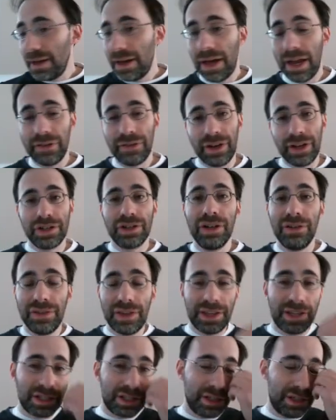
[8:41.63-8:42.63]
And if
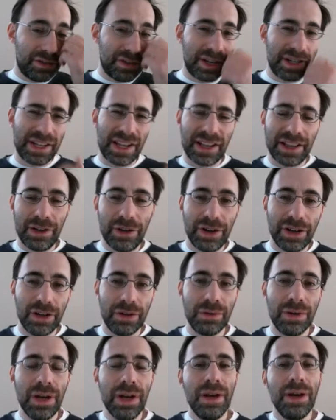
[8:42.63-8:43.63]
that's not clear to
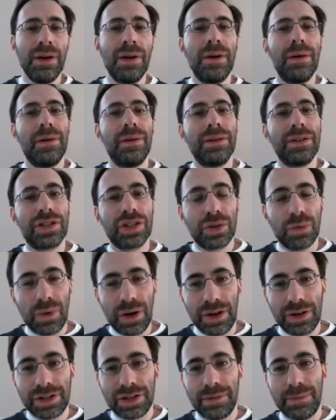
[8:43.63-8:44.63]
you,
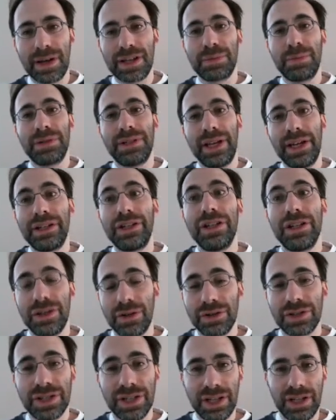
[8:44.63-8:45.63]
square some x plus h's, and
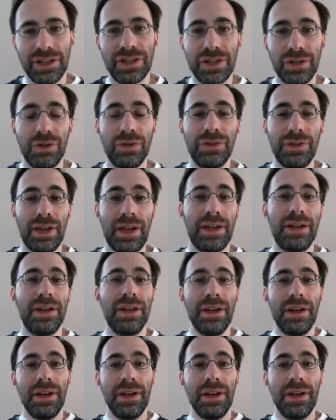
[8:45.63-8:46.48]
you'll see soon that